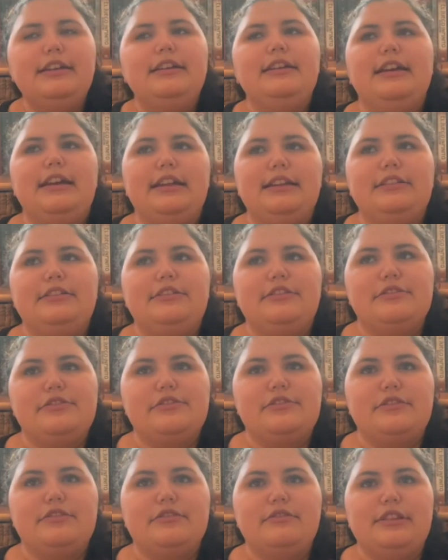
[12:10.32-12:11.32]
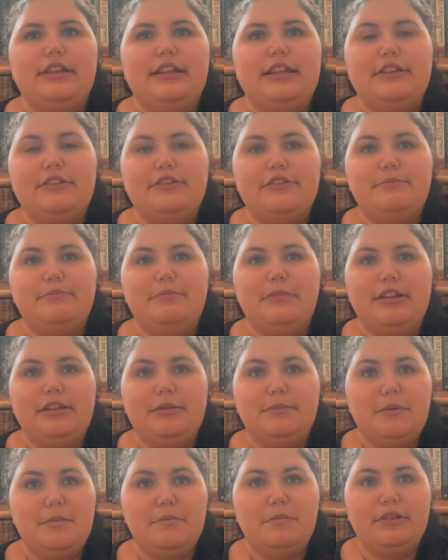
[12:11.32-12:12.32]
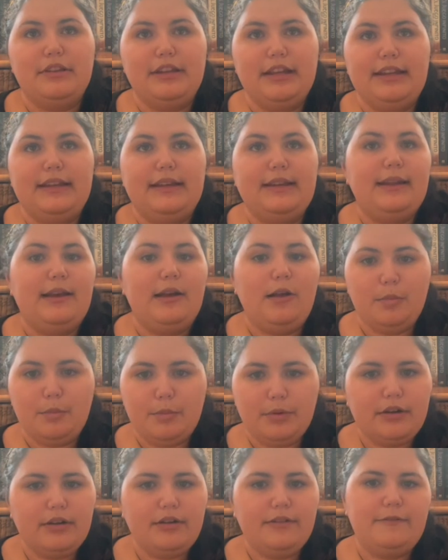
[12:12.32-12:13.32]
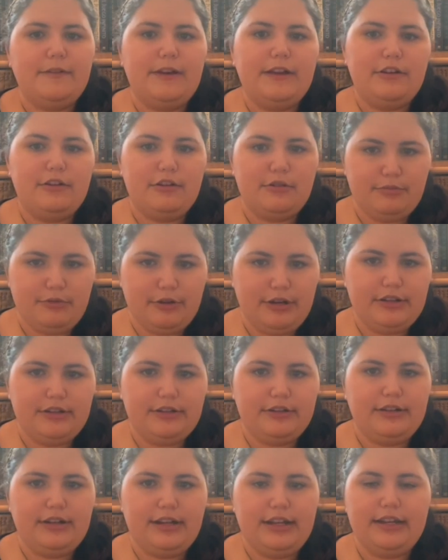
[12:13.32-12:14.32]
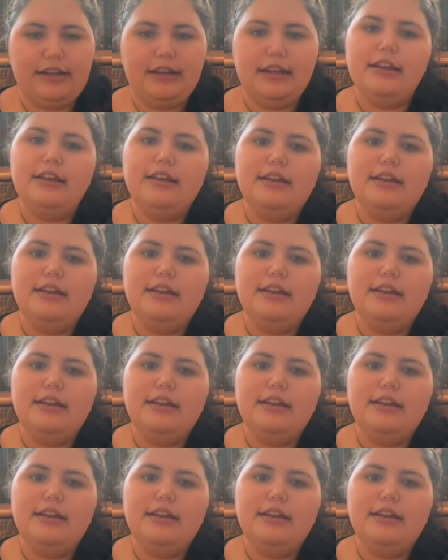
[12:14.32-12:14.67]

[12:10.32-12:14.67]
and learns to let her other people in and help her find her brother, and